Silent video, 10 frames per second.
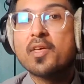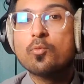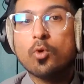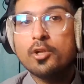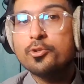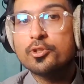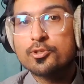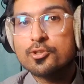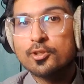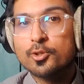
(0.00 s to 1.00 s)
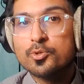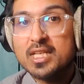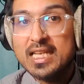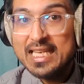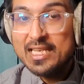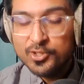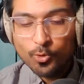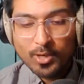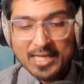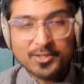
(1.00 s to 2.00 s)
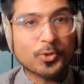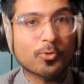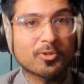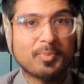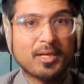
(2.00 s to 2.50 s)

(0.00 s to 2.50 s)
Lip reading: they want you to disclose in your editorial